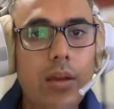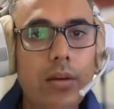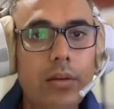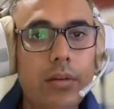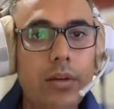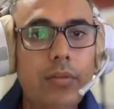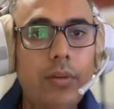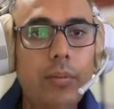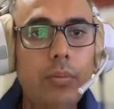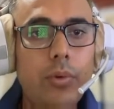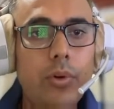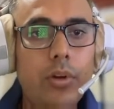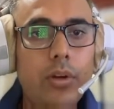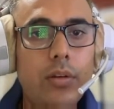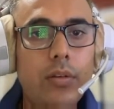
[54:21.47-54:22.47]
If you
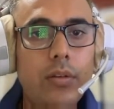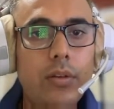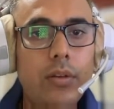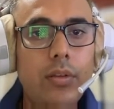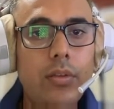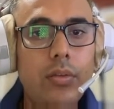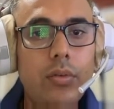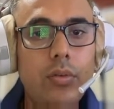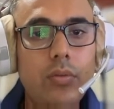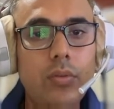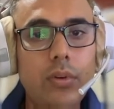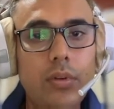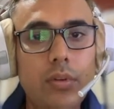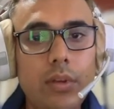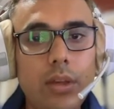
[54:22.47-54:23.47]
put this rook
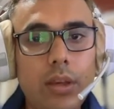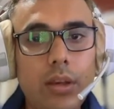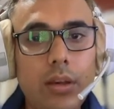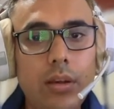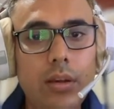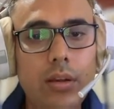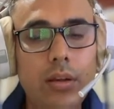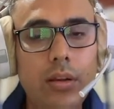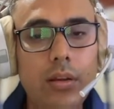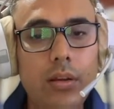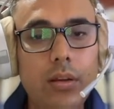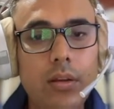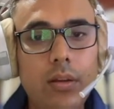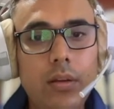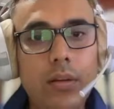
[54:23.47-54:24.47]
was here,
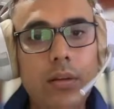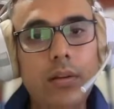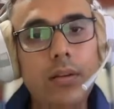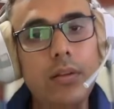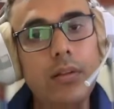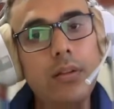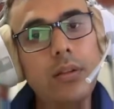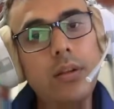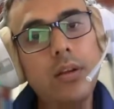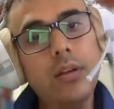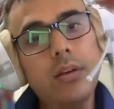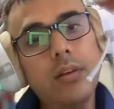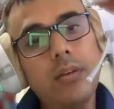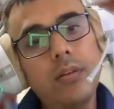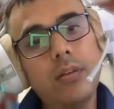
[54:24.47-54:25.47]

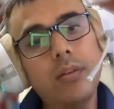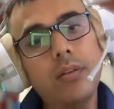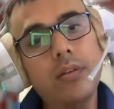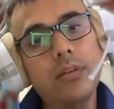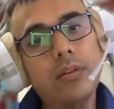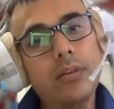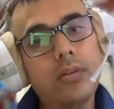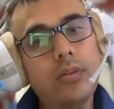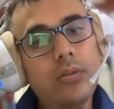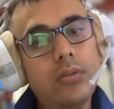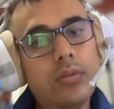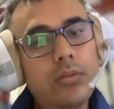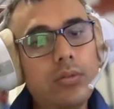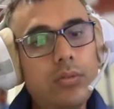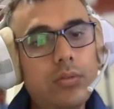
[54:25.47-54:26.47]
then
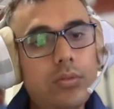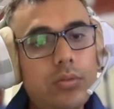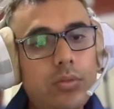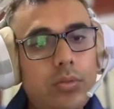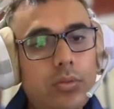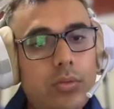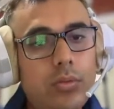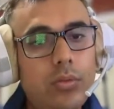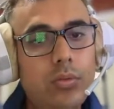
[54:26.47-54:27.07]
also